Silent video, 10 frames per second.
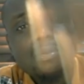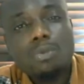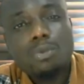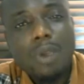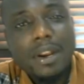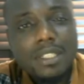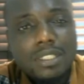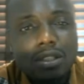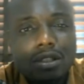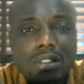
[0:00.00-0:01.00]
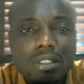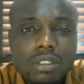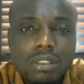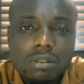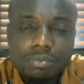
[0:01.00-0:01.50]
when it's
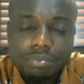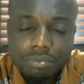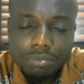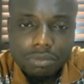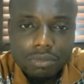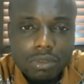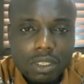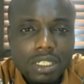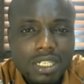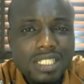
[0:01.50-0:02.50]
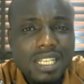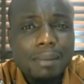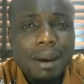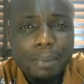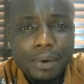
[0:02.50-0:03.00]
the
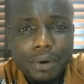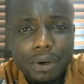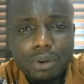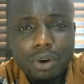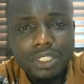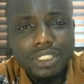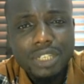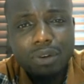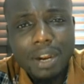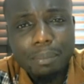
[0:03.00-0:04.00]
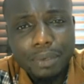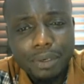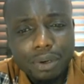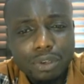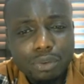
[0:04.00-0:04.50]
December period or the January
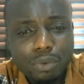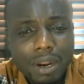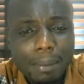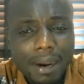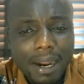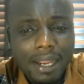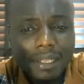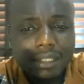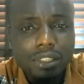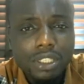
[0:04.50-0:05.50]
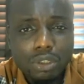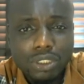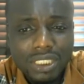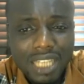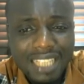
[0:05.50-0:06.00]
period whereby they
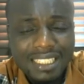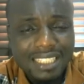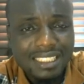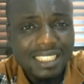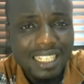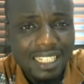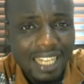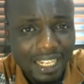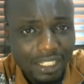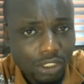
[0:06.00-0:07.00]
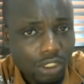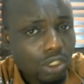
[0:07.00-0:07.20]
consider it as a deadline.